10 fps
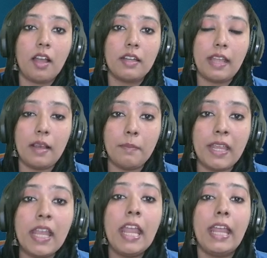Tell
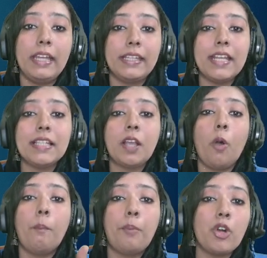me, it is
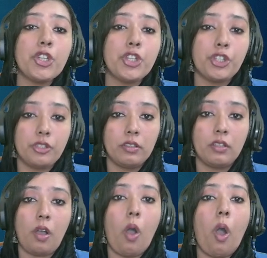push
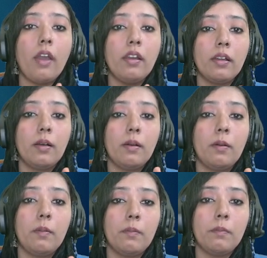or
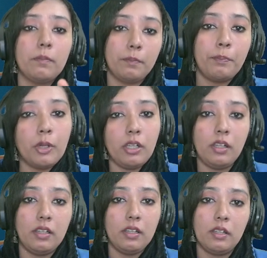pull.
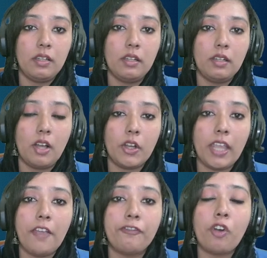
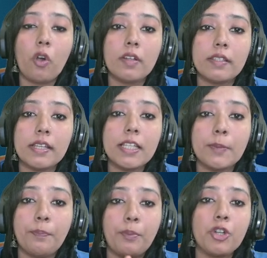Okay, force is
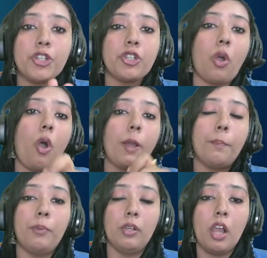push or
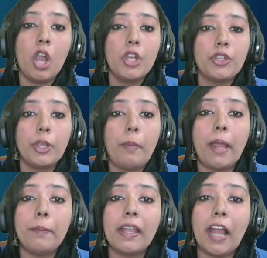pull. So you
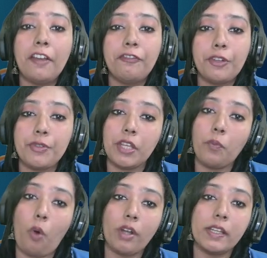might be confusing
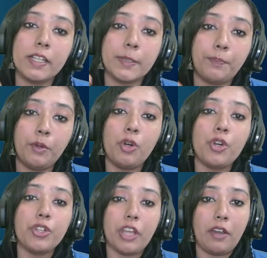what is
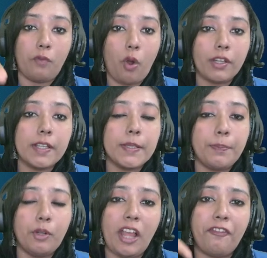push and what is
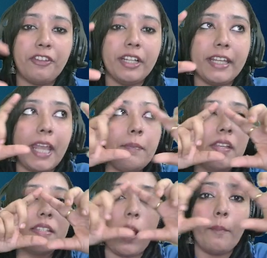pull. Every time in
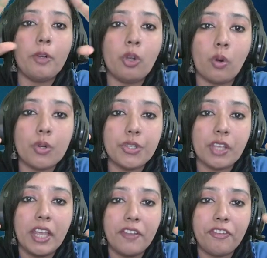some doors,
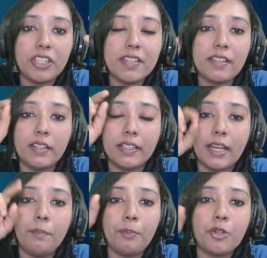if it is
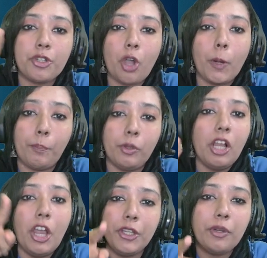written push or pull,
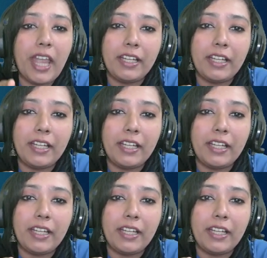you get